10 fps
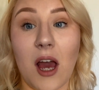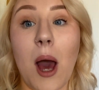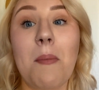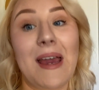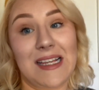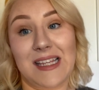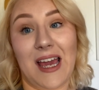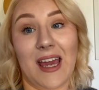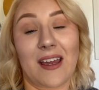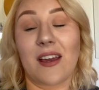
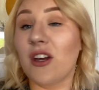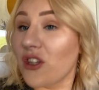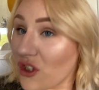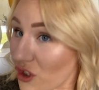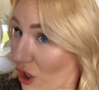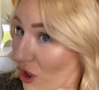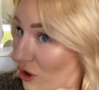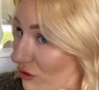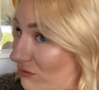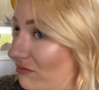amazing.
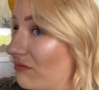So,